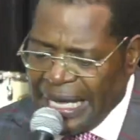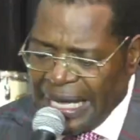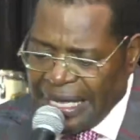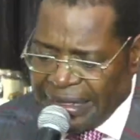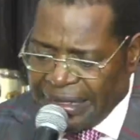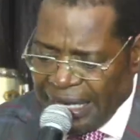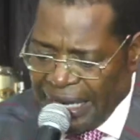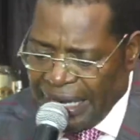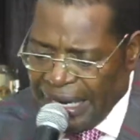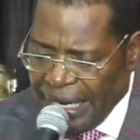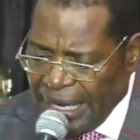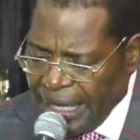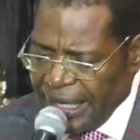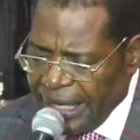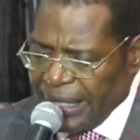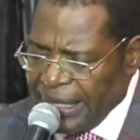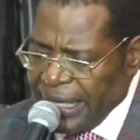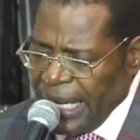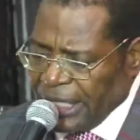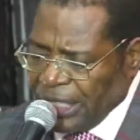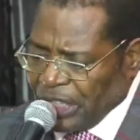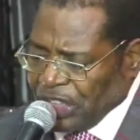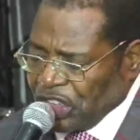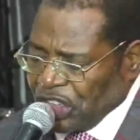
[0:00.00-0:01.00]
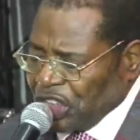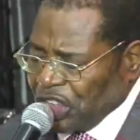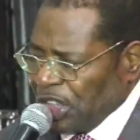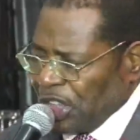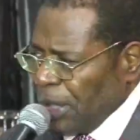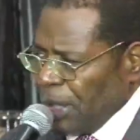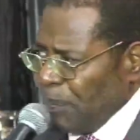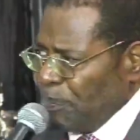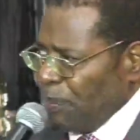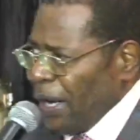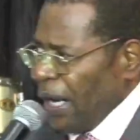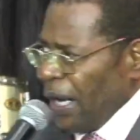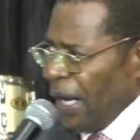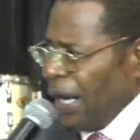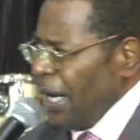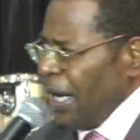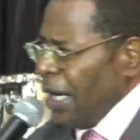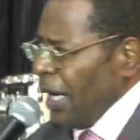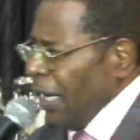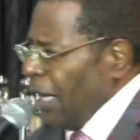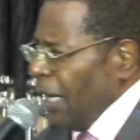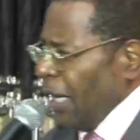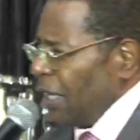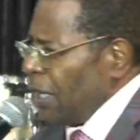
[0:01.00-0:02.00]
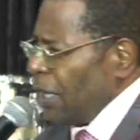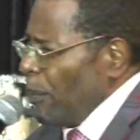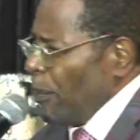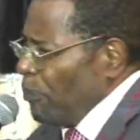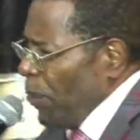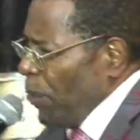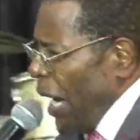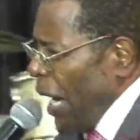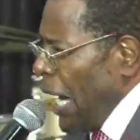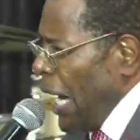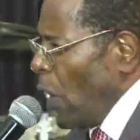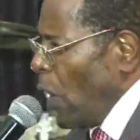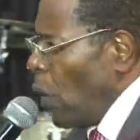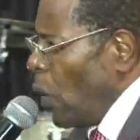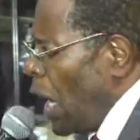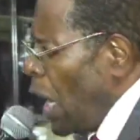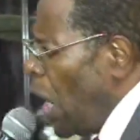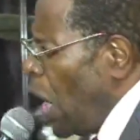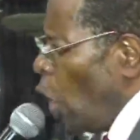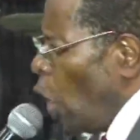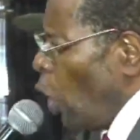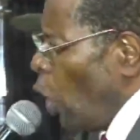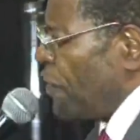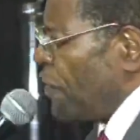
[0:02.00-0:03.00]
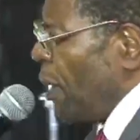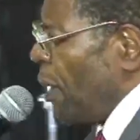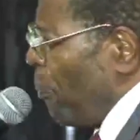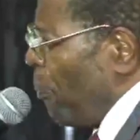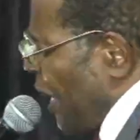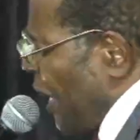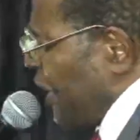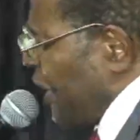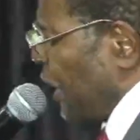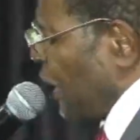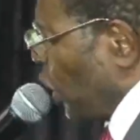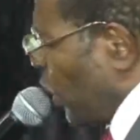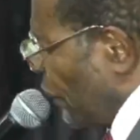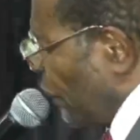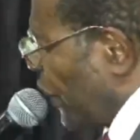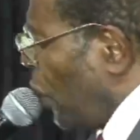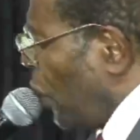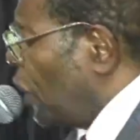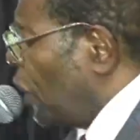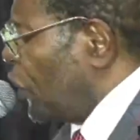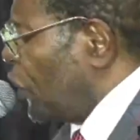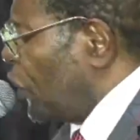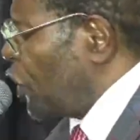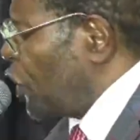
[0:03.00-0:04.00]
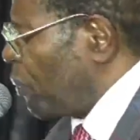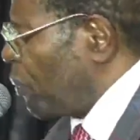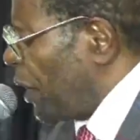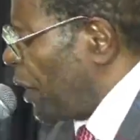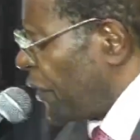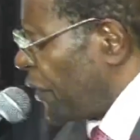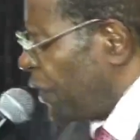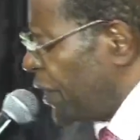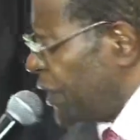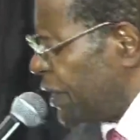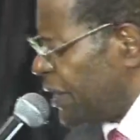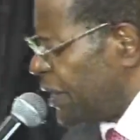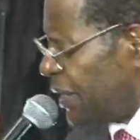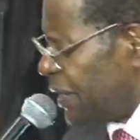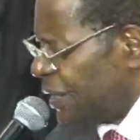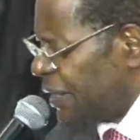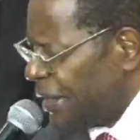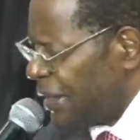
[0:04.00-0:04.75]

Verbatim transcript: the leadership, and the power of the person of the Holy Spirit